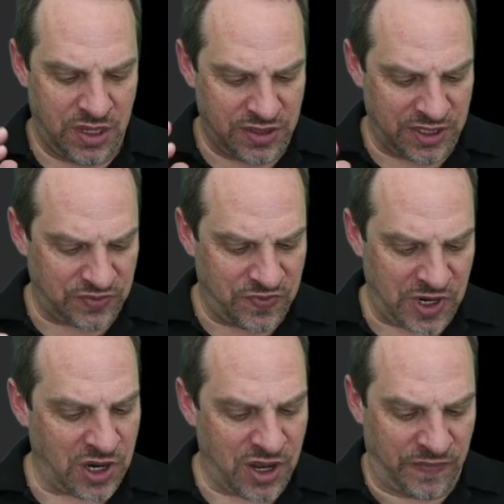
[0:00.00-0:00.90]
And that's
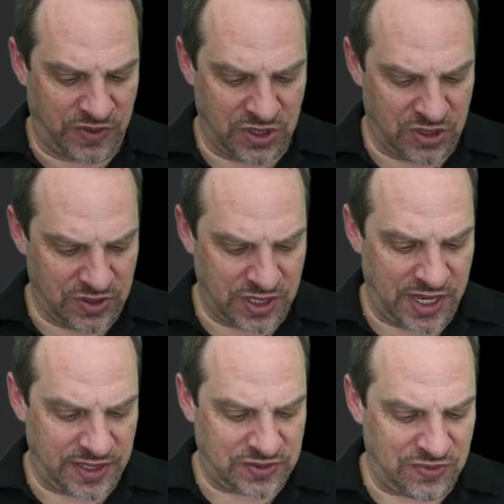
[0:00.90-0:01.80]
very often the
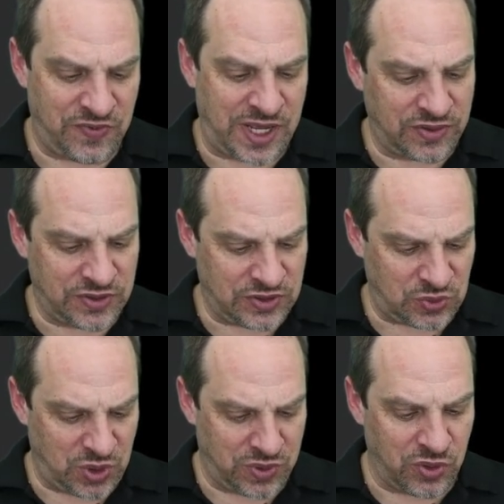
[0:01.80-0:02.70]
case. In fact, this is
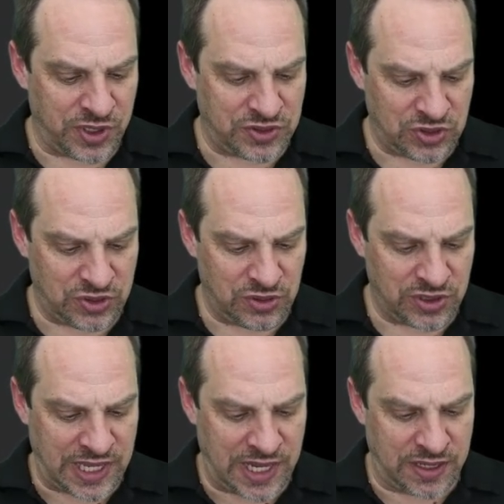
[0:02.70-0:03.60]
what we're going to
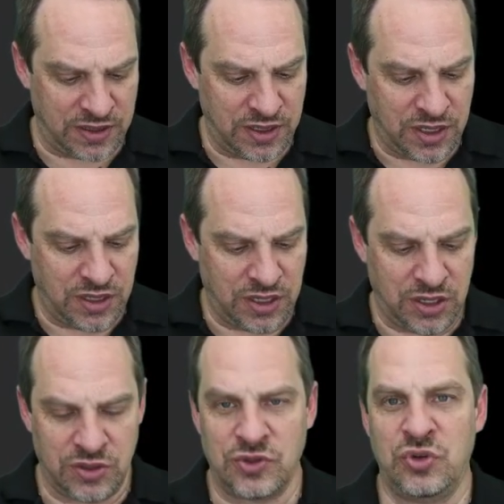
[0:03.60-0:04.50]
look at
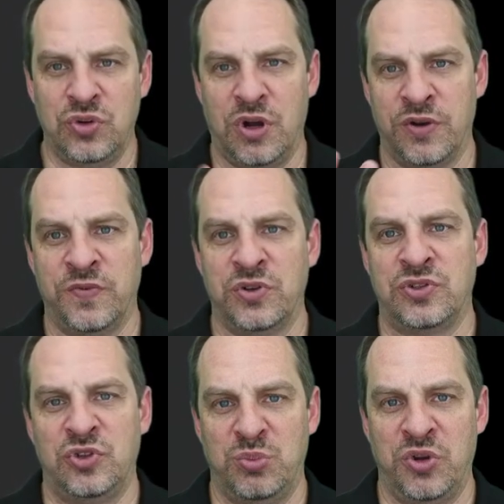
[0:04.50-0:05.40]
in two, our
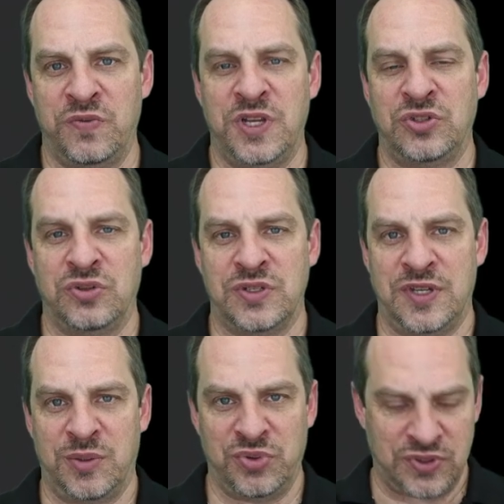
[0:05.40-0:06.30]
first two motivational
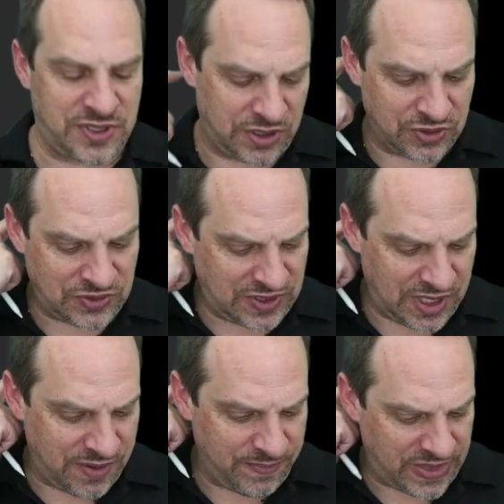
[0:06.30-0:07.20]
examples that you'll
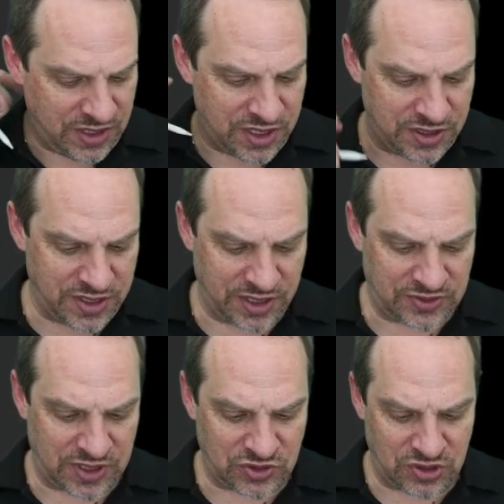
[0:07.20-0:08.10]
see in the next
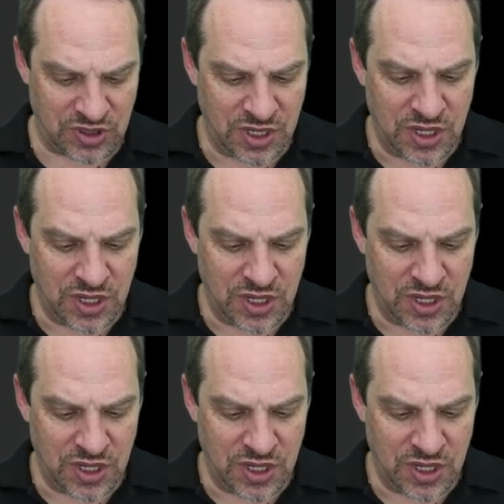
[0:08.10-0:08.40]
section.